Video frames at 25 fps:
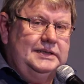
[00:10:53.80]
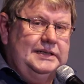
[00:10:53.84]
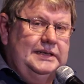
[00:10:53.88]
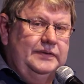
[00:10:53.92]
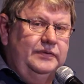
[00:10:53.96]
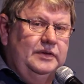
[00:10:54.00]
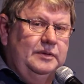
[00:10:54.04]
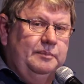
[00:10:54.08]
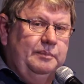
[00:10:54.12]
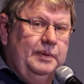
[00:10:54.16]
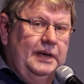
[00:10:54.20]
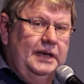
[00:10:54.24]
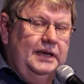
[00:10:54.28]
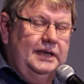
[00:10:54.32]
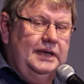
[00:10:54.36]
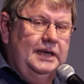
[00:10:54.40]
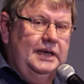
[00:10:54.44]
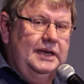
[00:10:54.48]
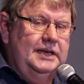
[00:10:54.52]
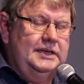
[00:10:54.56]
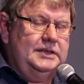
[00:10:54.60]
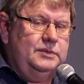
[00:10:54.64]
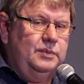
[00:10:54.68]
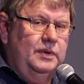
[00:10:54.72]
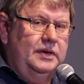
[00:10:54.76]
Steven Pinker
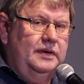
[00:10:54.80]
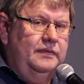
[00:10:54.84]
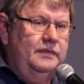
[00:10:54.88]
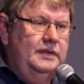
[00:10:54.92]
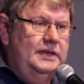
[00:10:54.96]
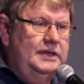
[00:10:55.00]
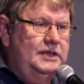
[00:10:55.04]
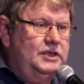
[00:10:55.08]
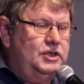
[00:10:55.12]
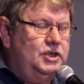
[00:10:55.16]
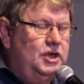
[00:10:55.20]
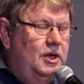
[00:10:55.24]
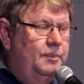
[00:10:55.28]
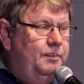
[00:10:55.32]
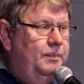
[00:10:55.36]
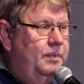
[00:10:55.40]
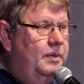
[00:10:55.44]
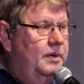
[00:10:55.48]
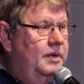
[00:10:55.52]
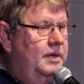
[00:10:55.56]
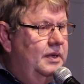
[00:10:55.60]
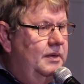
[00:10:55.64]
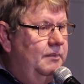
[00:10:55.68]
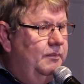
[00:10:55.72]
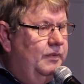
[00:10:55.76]
is one of the top
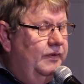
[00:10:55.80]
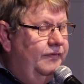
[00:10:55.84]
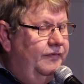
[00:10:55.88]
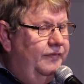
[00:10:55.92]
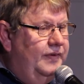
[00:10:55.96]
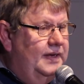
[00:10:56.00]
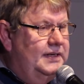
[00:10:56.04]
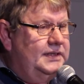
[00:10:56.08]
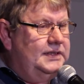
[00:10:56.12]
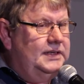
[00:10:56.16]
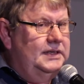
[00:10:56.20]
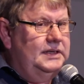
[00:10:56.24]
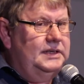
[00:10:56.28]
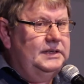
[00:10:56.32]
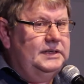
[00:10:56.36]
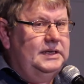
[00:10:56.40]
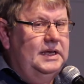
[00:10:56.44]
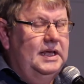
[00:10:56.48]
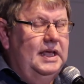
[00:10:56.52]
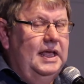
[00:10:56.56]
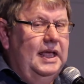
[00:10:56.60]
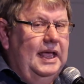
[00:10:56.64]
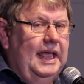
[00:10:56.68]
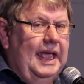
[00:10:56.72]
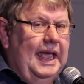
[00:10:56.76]

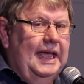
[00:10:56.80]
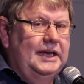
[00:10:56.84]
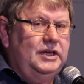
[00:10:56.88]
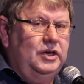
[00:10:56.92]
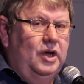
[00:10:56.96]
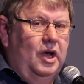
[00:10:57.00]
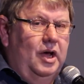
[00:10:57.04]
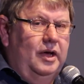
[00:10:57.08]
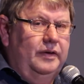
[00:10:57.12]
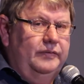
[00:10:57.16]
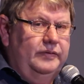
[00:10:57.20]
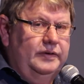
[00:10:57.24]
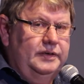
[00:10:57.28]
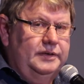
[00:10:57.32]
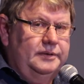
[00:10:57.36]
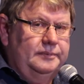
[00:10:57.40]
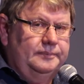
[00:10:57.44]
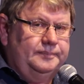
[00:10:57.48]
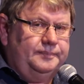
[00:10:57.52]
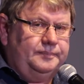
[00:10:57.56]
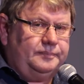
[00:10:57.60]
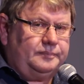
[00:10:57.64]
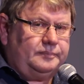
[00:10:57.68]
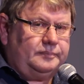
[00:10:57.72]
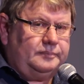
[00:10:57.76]
professors at Harvard.
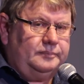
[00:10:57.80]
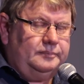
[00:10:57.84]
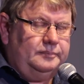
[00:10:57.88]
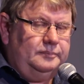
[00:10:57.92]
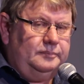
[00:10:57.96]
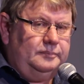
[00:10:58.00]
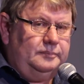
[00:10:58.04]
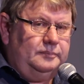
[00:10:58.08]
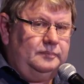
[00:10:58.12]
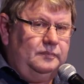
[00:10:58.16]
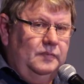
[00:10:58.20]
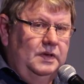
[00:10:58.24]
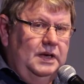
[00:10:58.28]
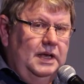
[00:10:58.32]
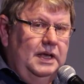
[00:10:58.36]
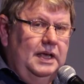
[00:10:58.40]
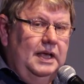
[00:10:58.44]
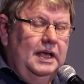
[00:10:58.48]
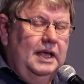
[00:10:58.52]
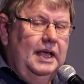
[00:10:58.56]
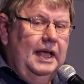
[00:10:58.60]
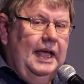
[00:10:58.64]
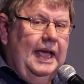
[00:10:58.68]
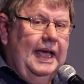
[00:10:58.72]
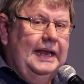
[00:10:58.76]

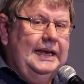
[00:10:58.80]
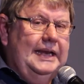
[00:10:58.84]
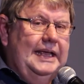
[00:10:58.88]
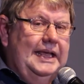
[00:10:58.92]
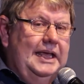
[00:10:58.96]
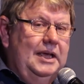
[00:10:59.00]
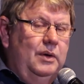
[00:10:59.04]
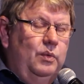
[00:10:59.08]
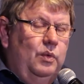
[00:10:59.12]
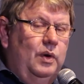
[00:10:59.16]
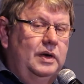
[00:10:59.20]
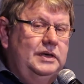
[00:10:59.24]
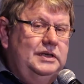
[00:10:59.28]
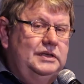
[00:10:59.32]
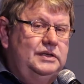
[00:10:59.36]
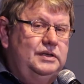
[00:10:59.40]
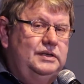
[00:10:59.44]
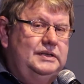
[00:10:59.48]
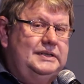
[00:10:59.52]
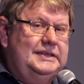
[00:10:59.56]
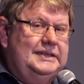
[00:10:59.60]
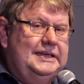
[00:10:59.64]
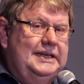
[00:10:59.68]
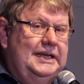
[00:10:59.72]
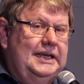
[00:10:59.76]
And he wanted to
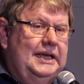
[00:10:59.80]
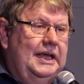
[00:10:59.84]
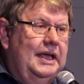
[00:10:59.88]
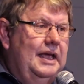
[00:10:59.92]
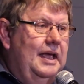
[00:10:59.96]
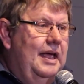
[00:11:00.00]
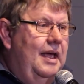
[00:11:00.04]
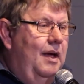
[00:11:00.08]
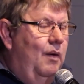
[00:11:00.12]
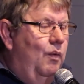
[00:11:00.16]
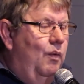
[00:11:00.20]
see